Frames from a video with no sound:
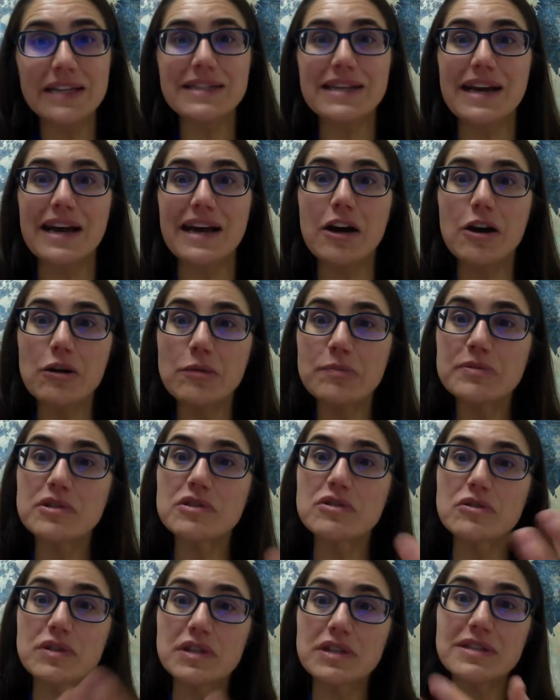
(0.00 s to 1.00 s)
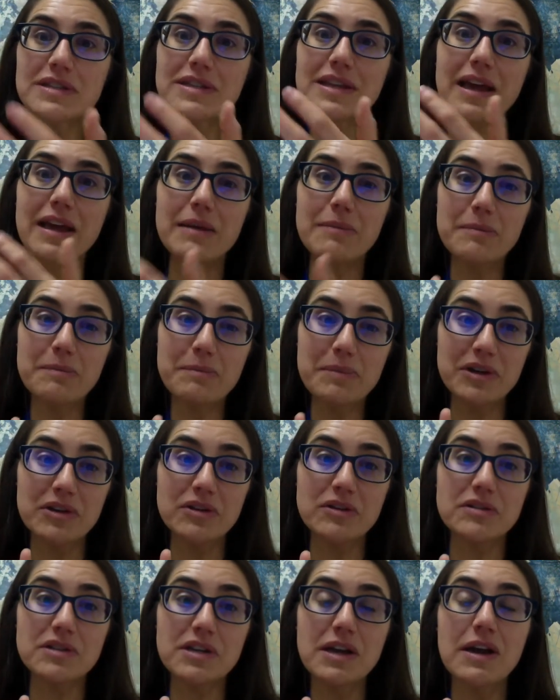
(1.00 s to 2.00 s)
to help students then build